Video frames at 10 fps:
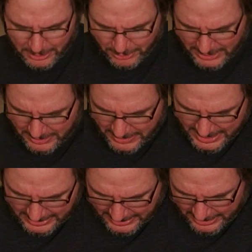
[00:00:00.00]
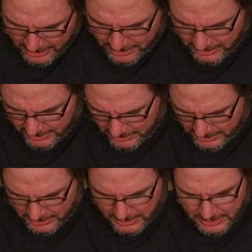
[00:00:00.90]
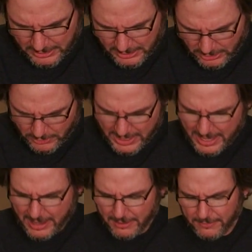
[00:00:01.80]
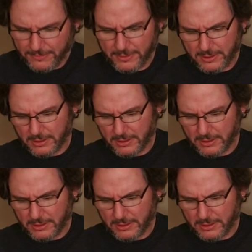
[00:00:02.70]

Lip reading: Underneath that layer, you have